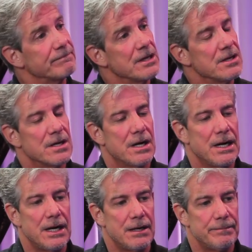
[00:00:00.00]
Mm-hmm.
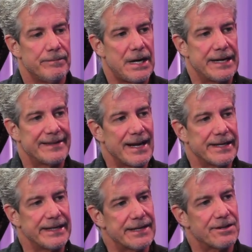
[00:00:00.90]
um, I think
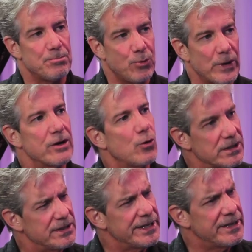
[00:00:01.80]
I can get to the point
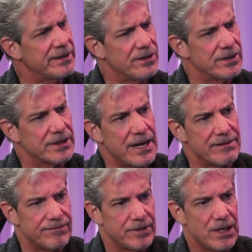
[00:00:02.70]
quickly, you know, and
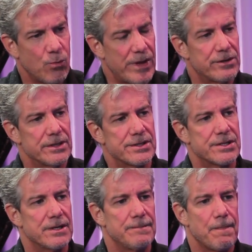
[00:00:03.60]
kind of whether
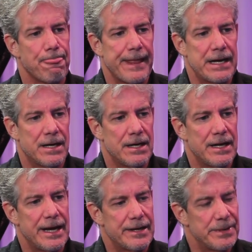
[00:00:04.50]
it's uh,
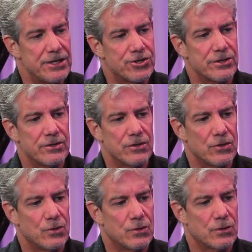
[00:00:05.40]
uh, animation
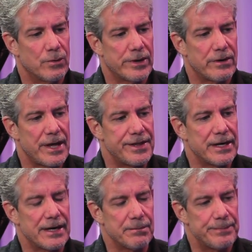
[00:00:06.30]
or, or whatever, I
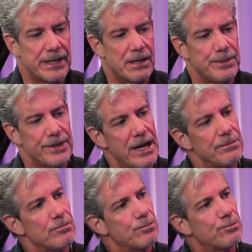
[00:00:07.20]
think I can pick up on
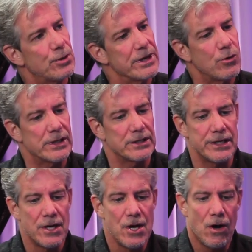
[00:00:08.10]
that pretty
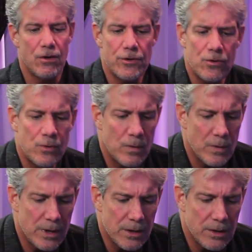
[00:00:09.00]
quickly. Although,
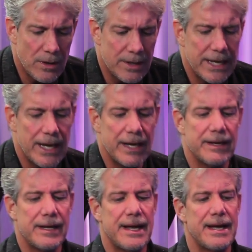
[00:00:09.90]

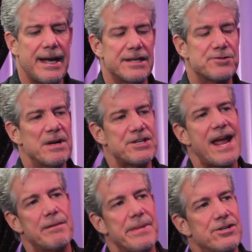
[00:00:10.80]
as much
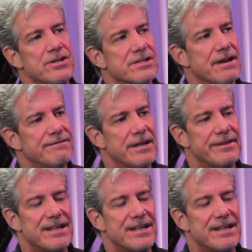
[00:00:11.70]
animation as I've done,